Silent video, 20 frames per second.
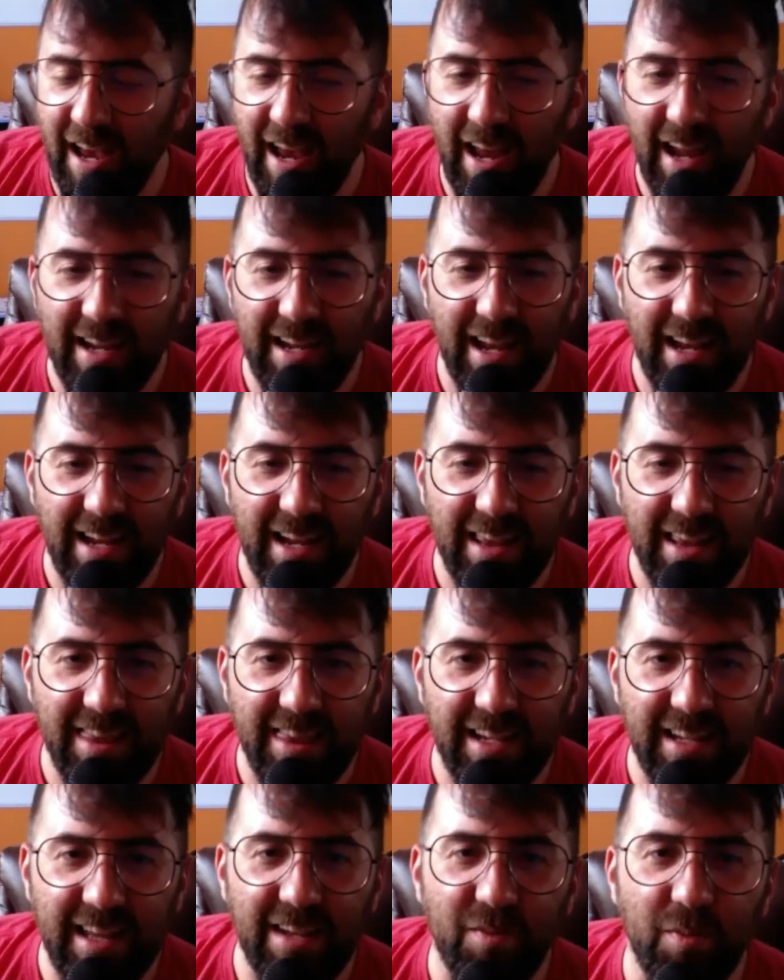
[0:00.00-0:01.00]
and and I
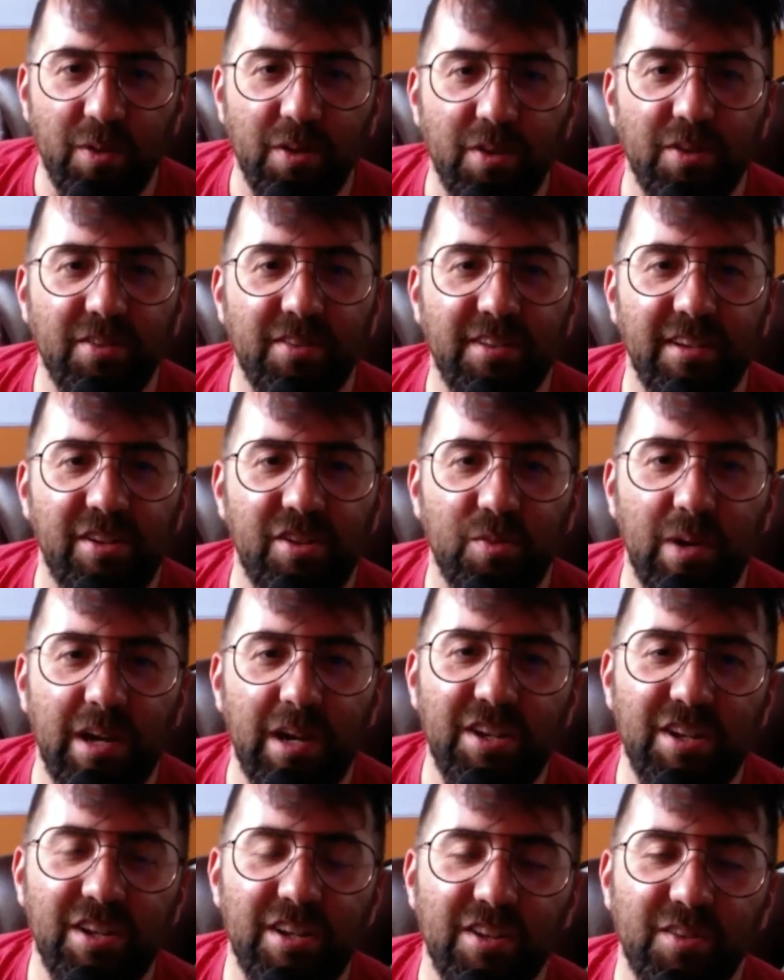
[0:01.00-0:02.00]
think that's one of those
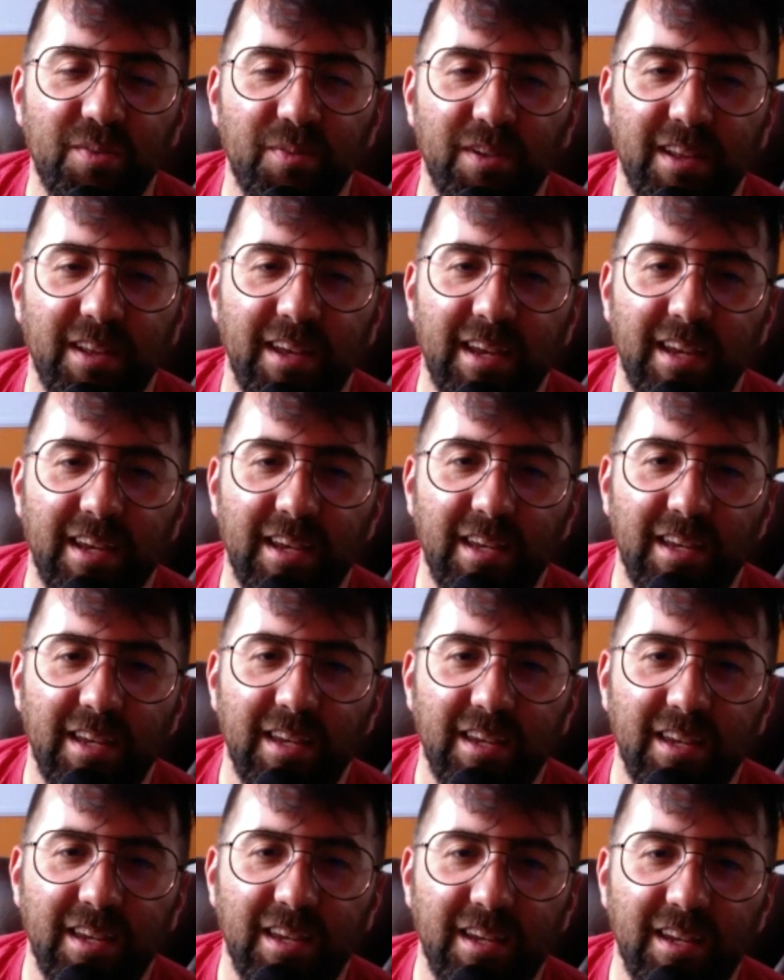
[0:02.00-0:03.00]
situations where like
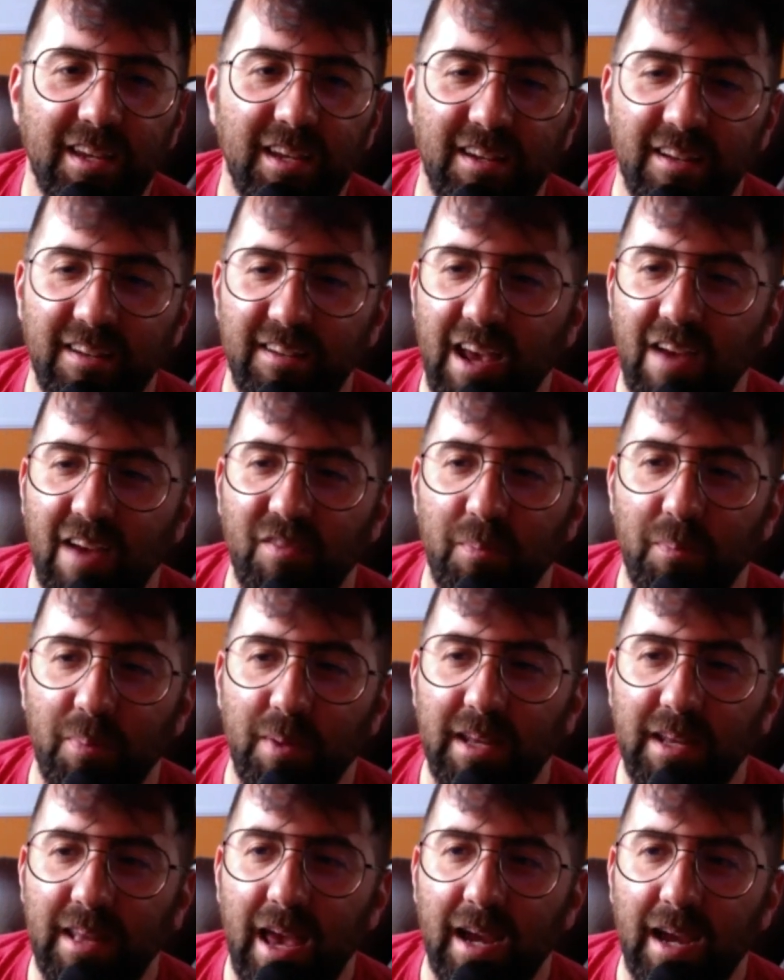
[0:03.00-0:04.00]
you just have to
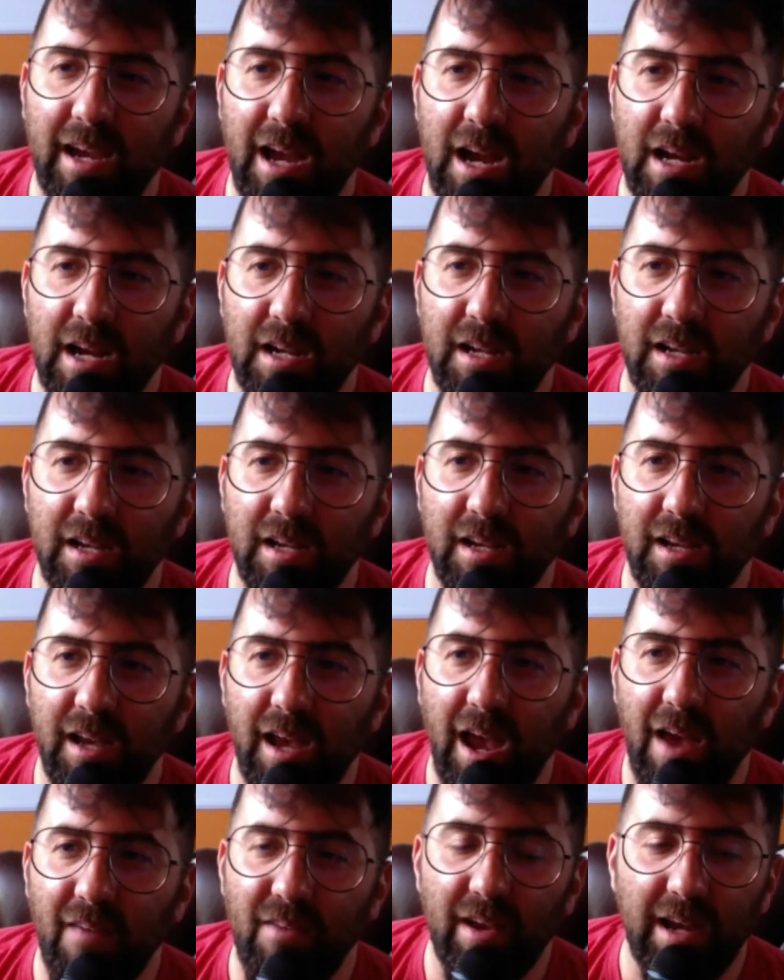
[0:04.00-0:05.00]
be that kind of
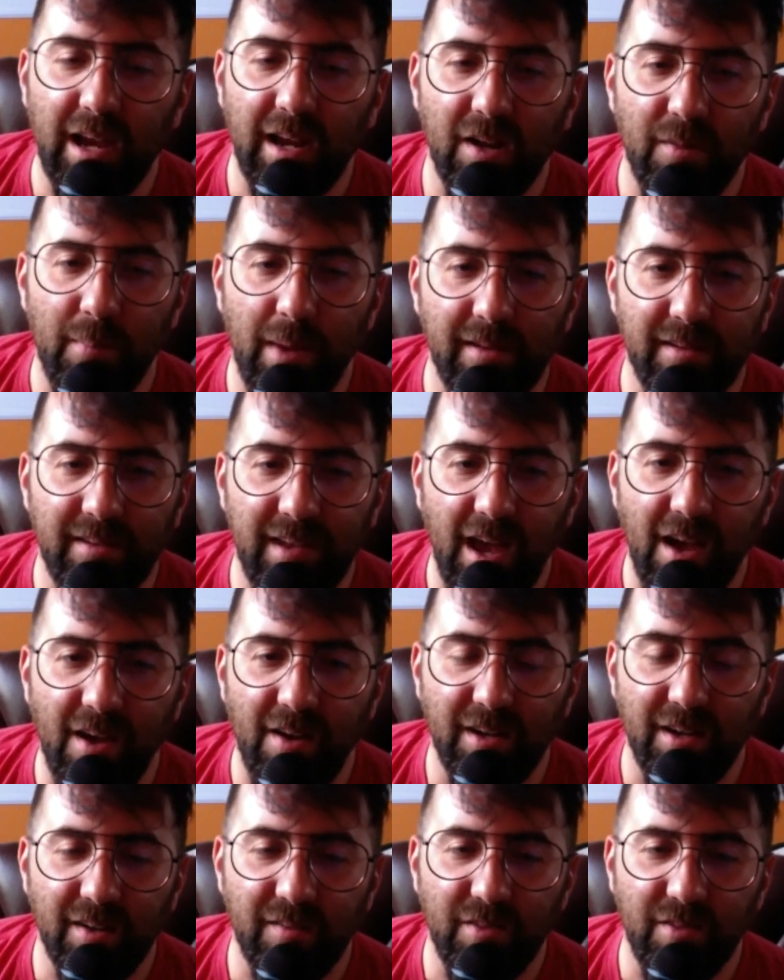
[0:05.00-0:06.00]
have that kind of
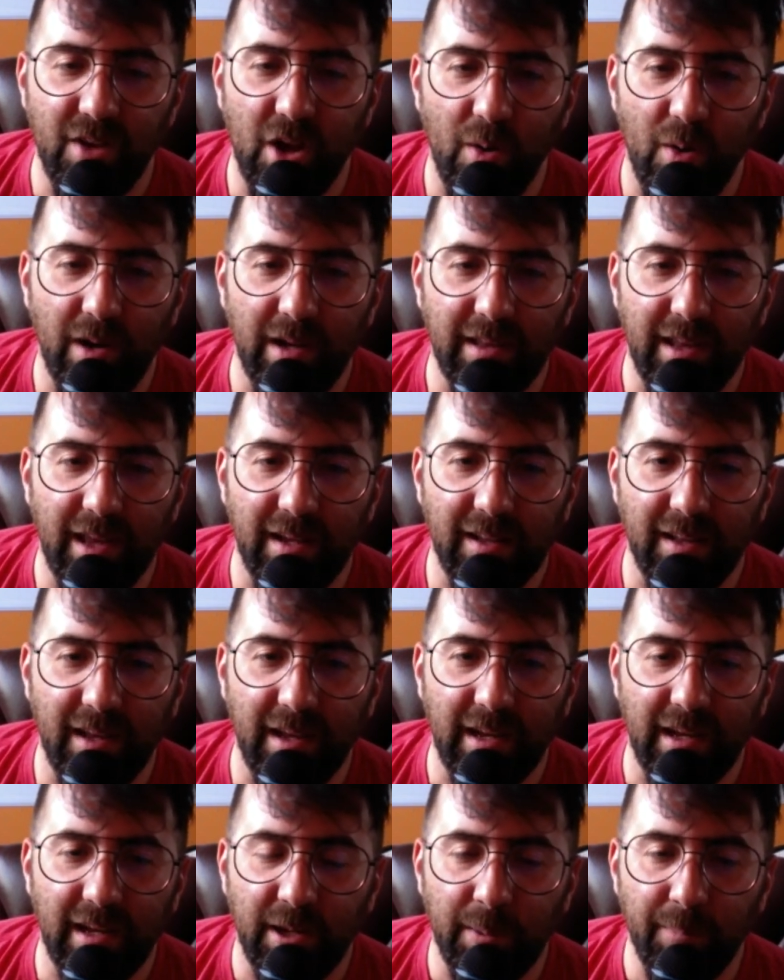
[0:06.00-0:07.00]
mentality of knowing that
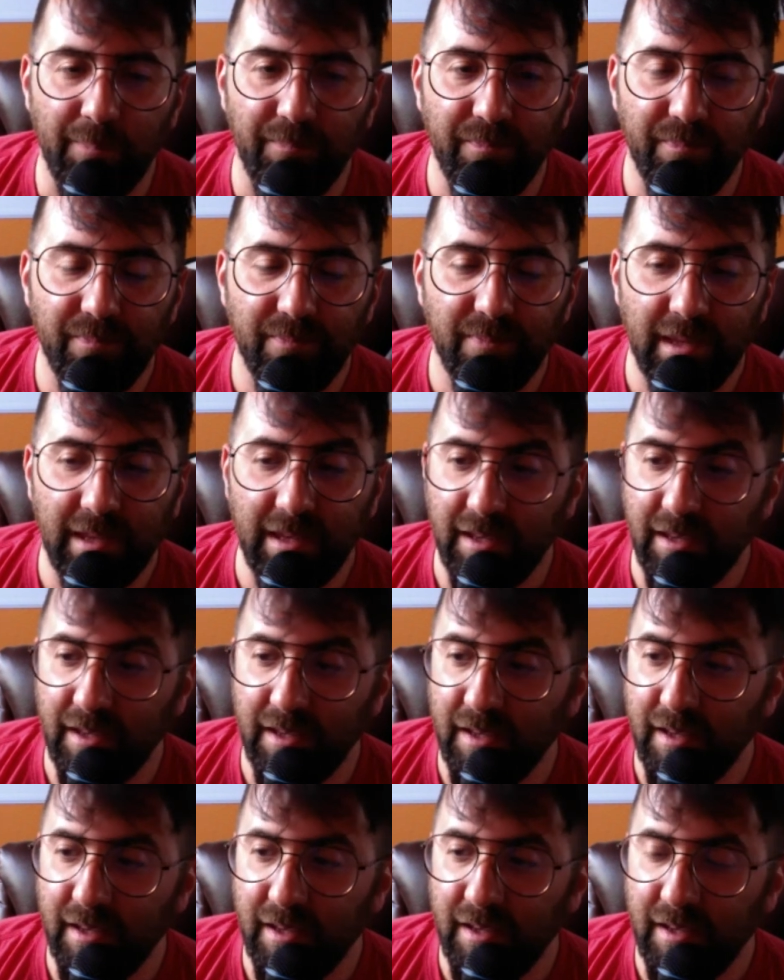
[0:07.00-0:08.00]
like
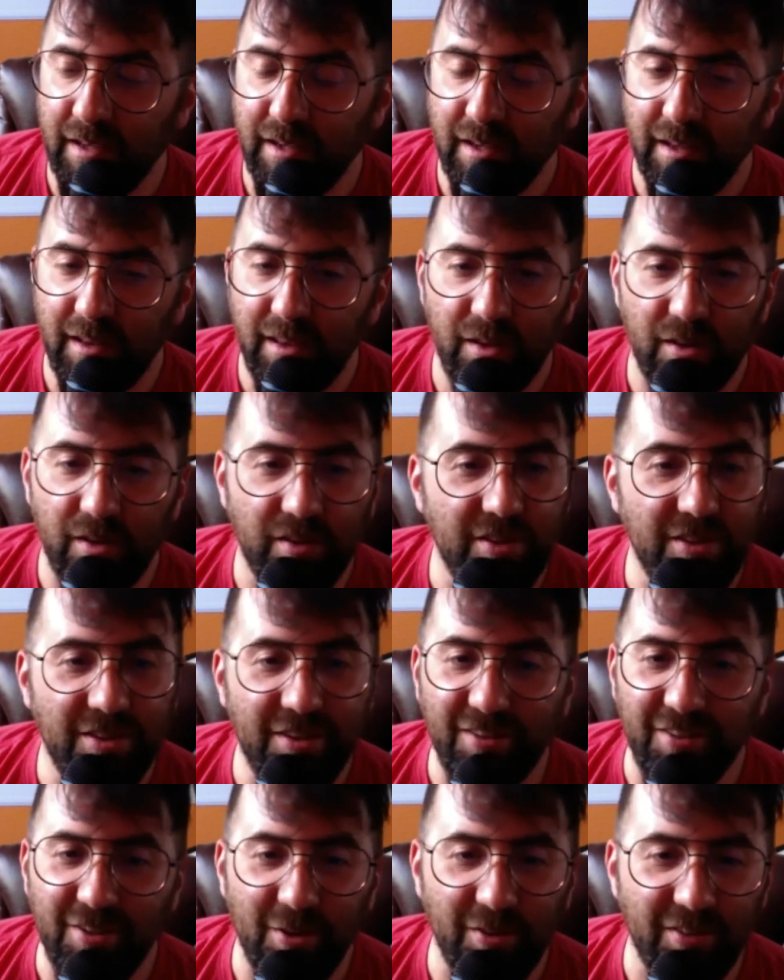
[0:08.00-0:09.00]
there's
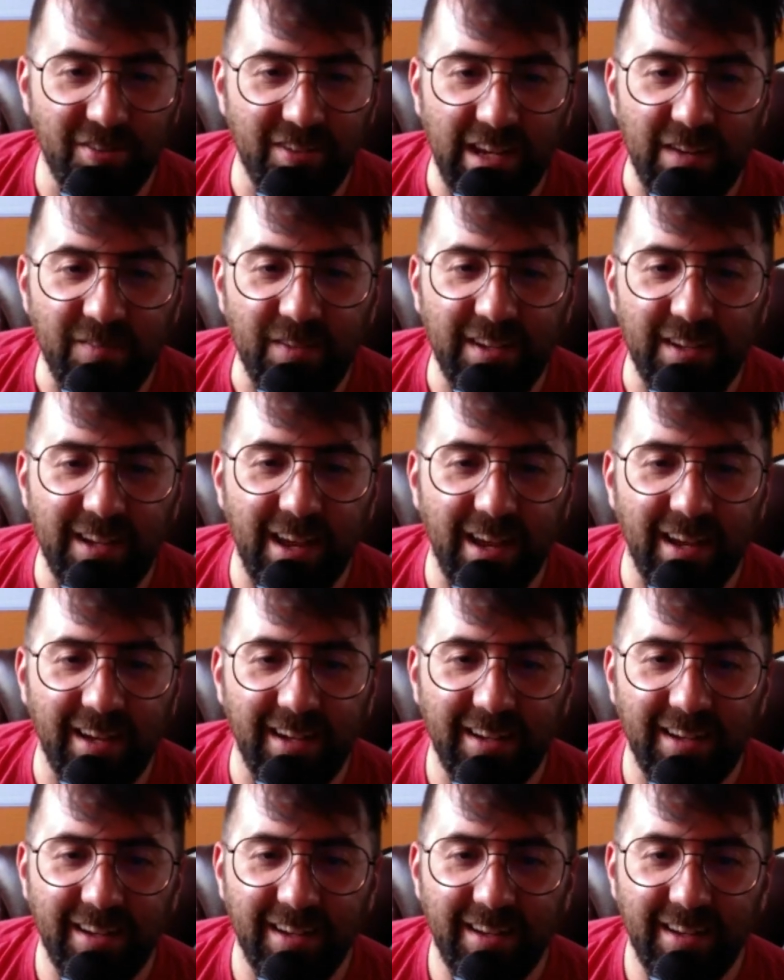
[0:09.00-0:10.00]
there's no safety net
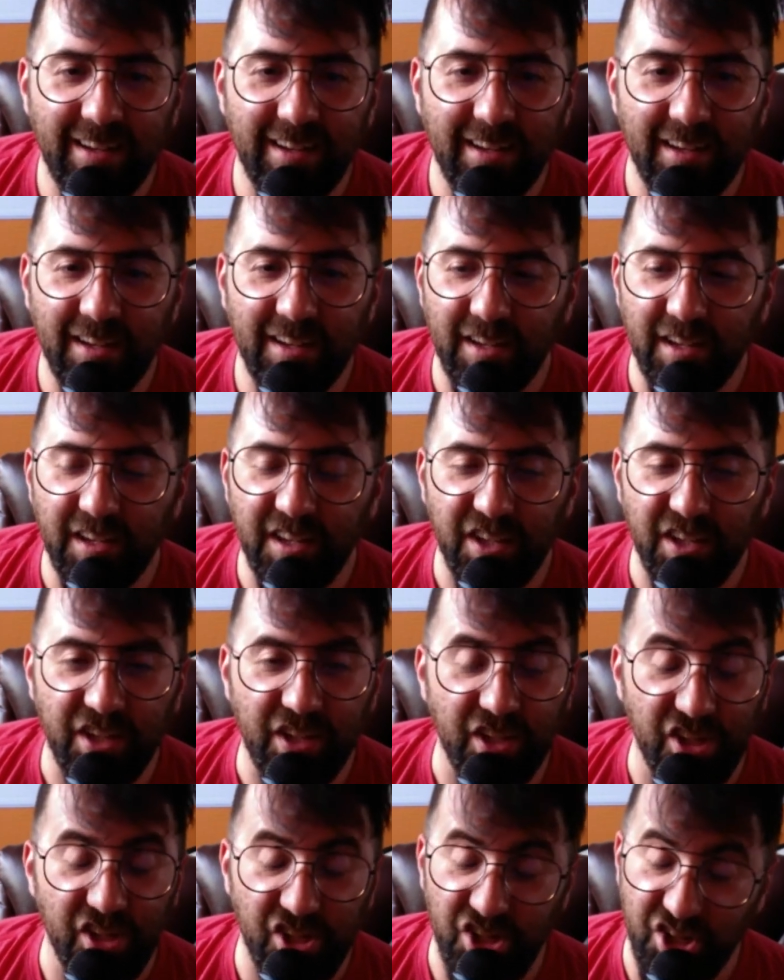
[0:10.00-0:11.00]

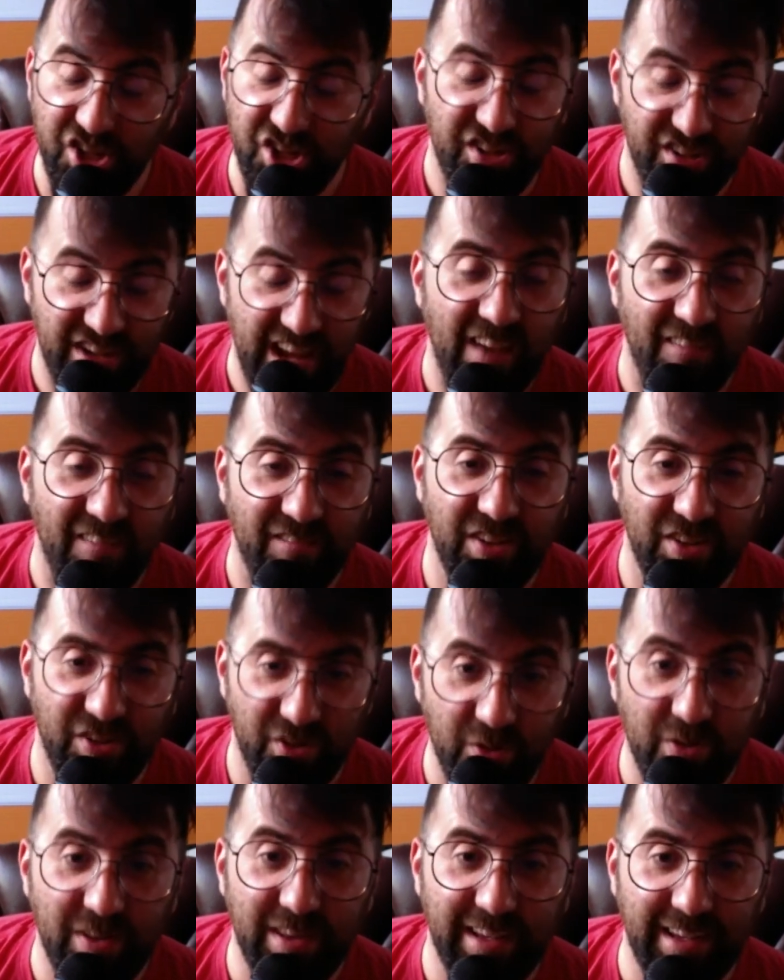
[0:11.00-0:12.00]
you just have to
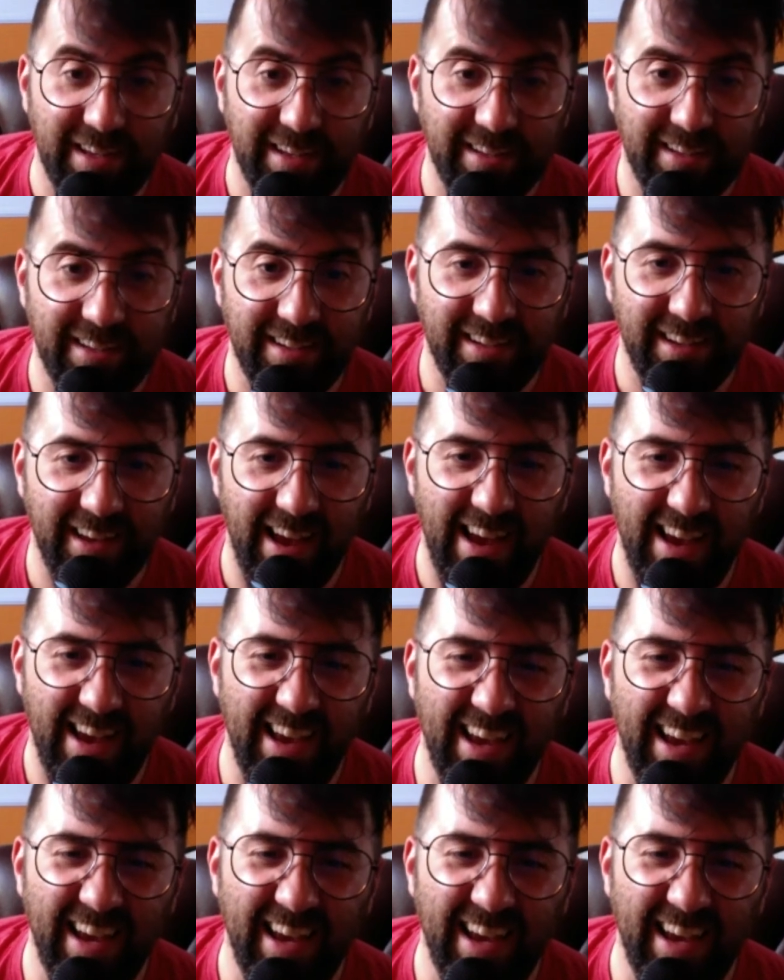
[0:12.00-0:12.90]
do this right, right.